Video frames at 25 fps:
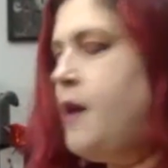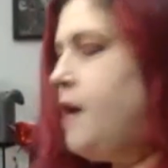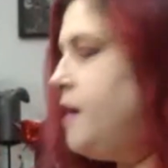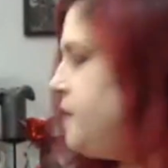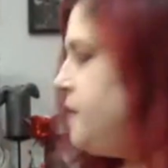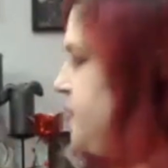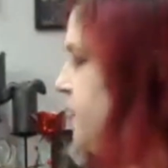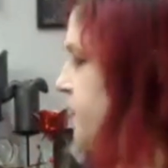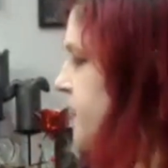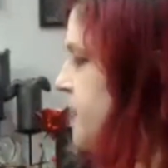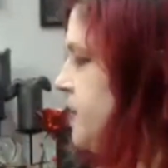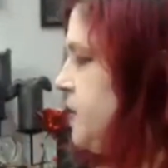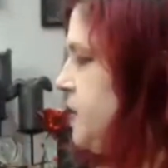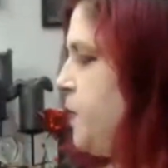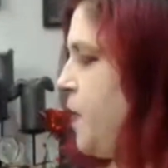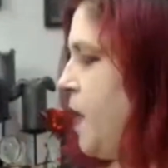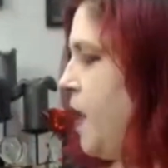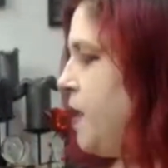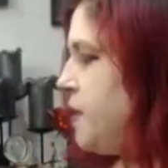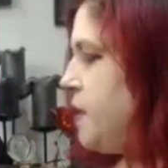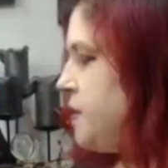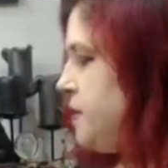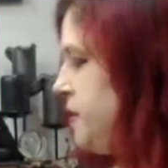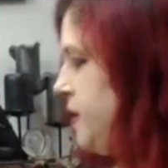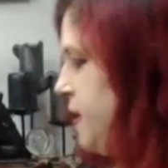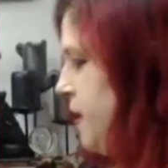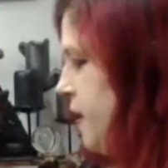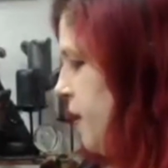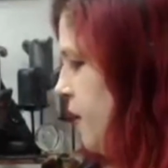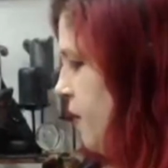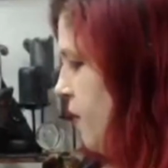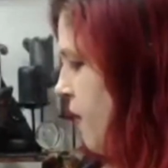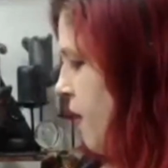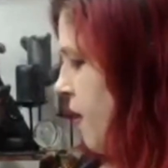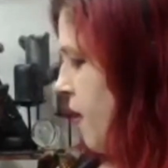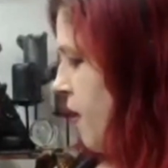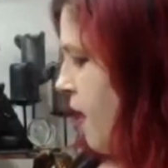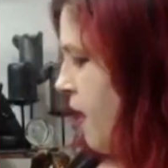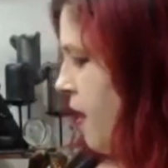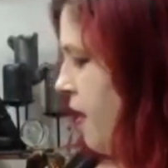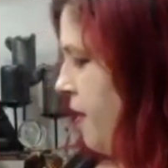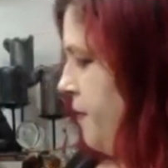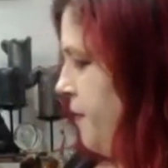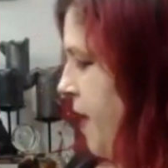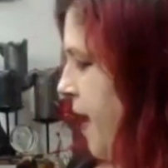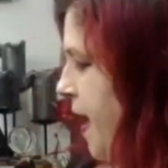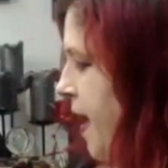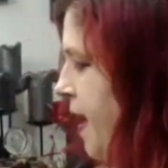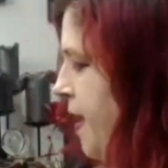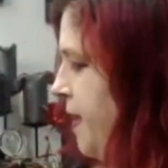So this box here
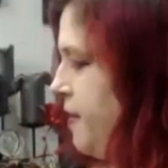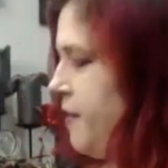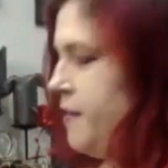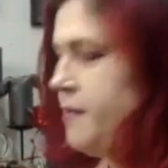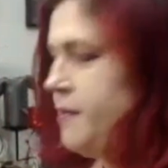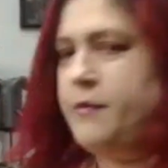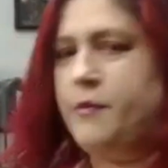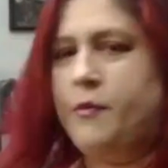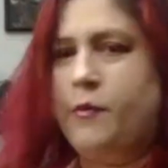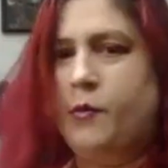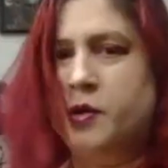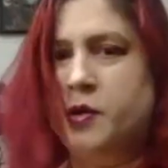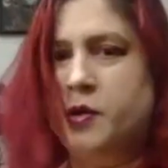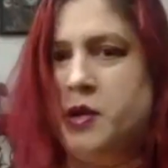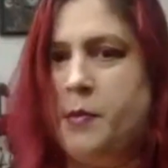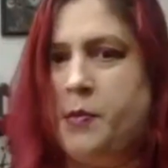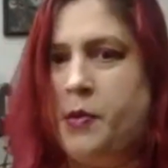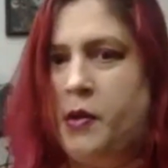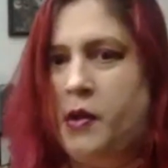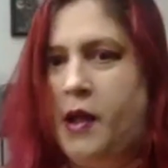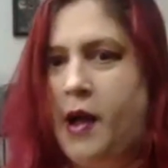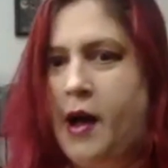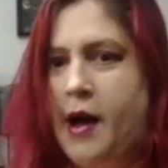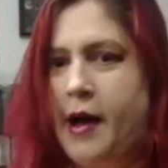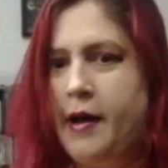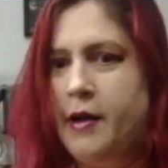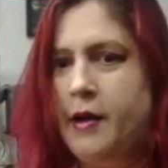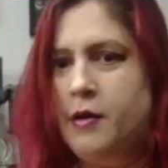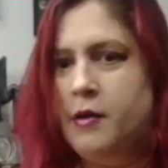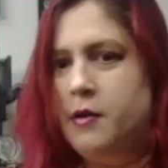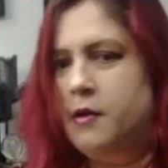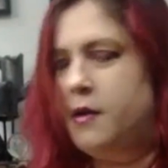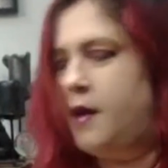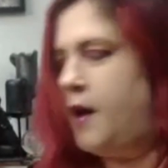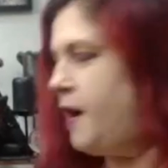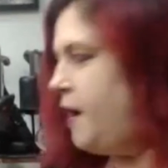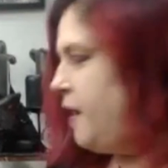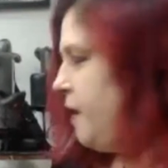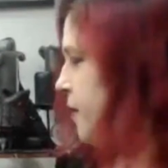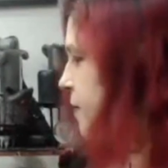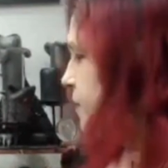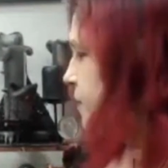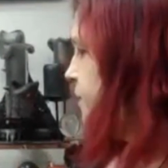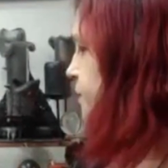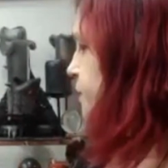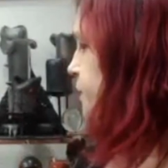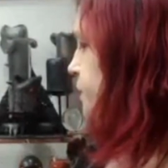with the Belial